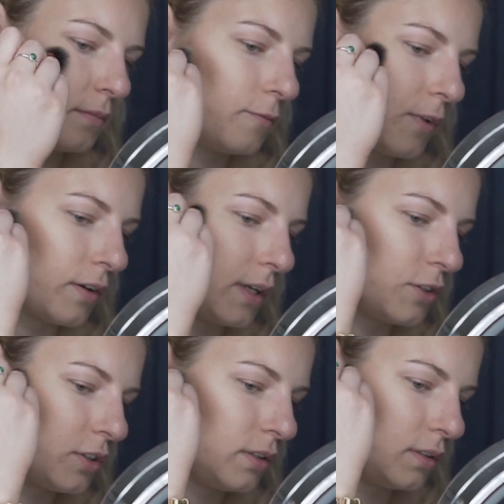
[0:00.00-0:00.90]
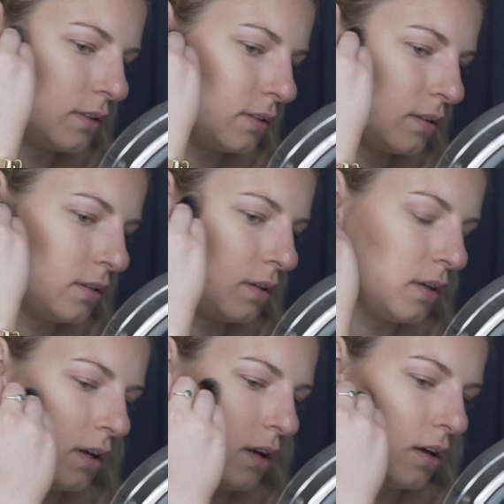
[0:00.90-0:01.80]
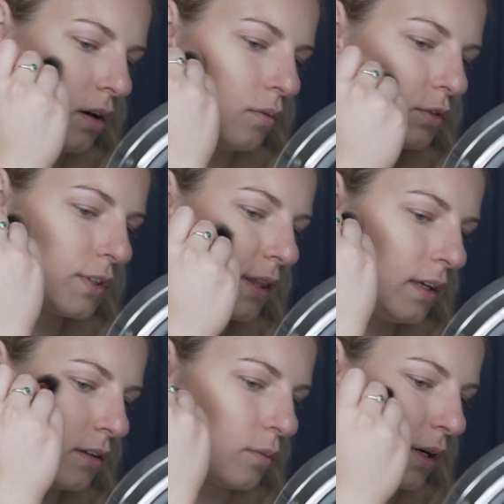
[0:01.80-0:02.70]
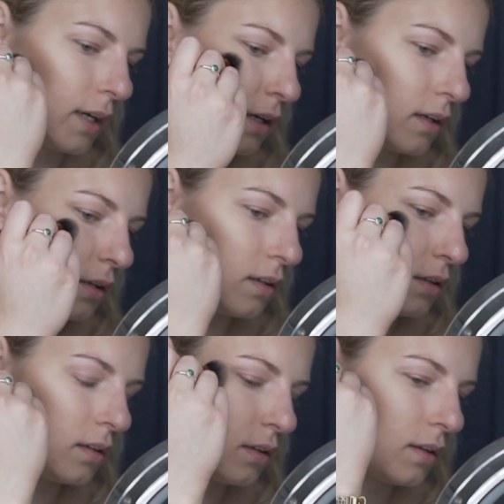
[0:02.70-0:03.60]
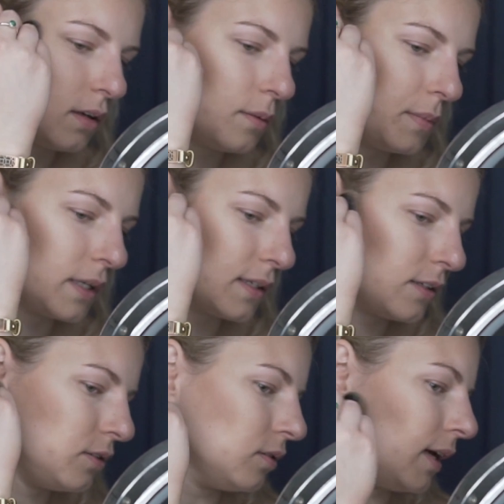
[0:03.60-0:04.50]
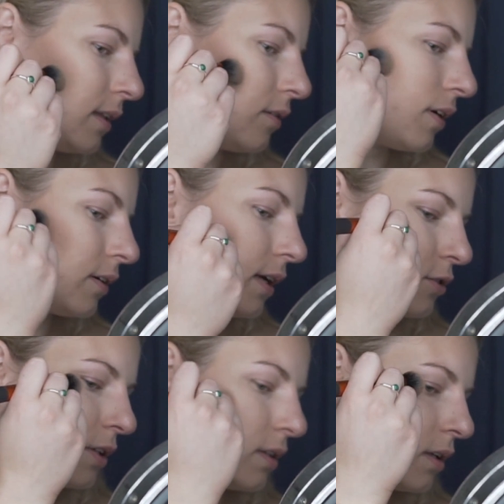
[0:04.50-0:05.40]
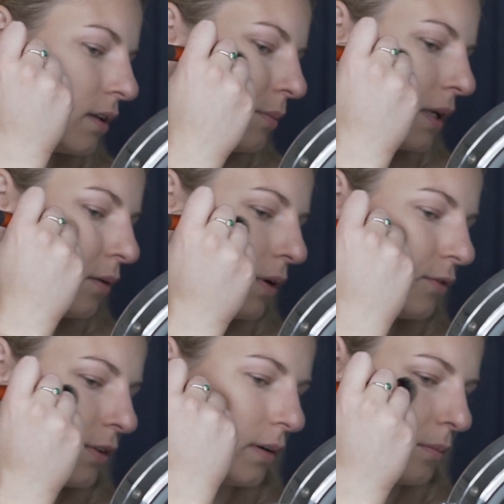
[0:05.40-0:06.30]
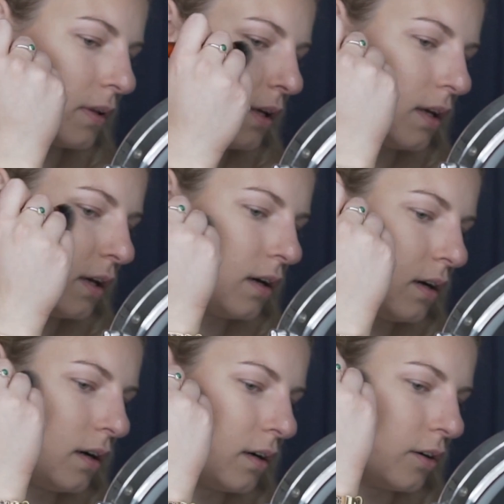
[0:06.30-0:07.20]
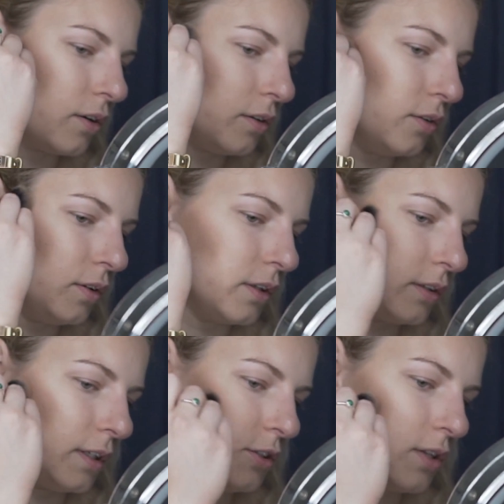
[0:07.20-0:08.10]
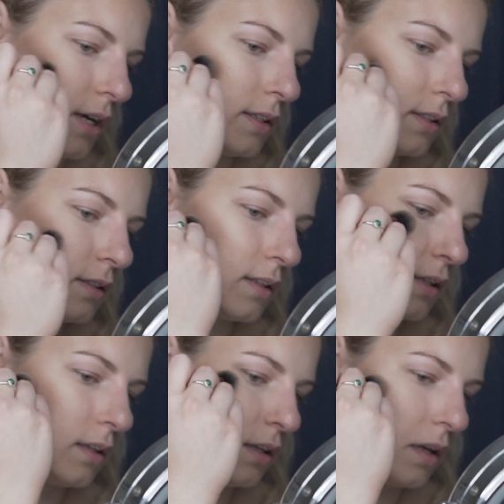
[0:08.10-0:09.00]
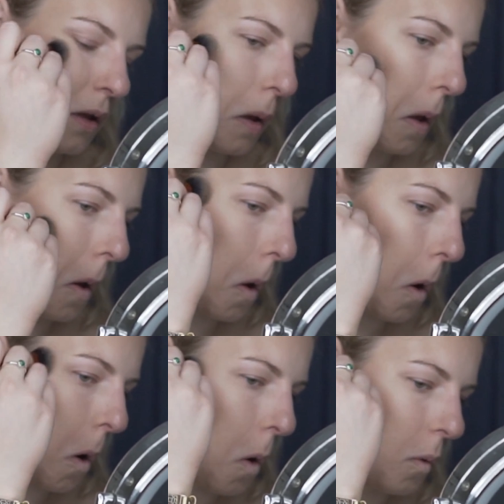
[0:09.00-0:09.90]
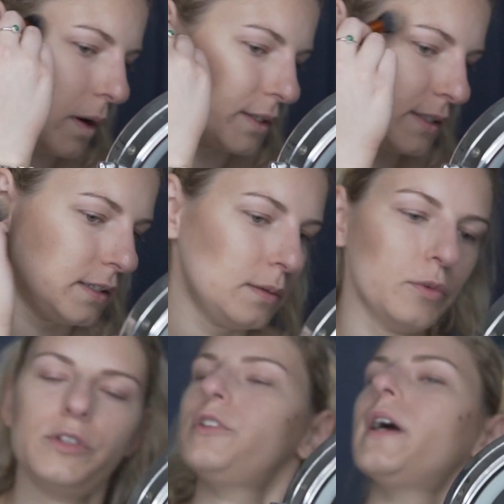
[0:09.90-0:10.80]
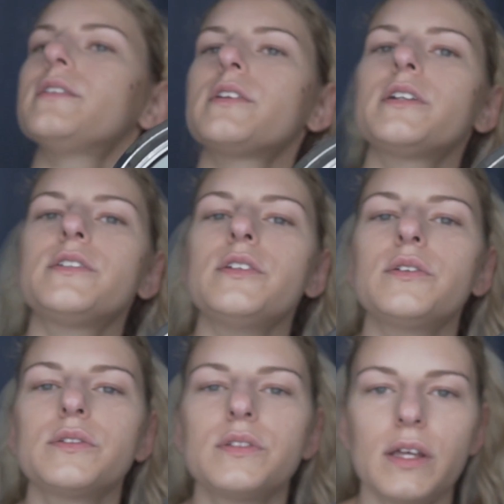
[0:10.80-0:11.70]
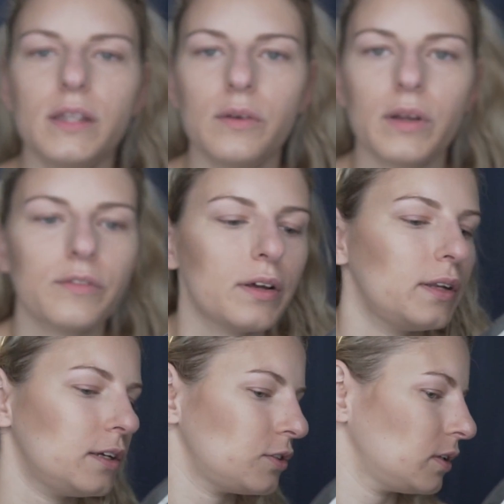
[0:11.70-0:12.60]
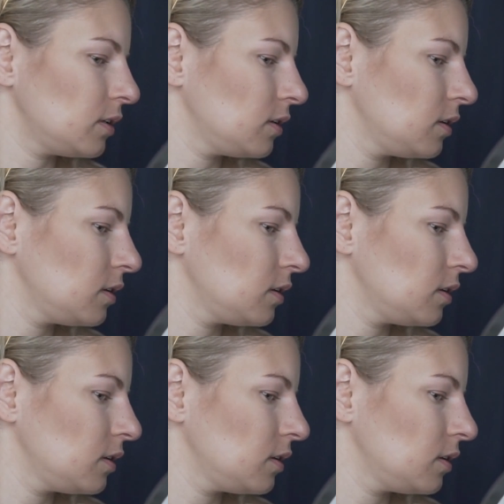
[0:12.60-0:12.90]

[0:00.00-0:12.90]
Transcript: foundation, which I think could work because I do like the foundation. I mean, I went from a girl who literally just wears tinted moisturizer to suddenly wearing foundation.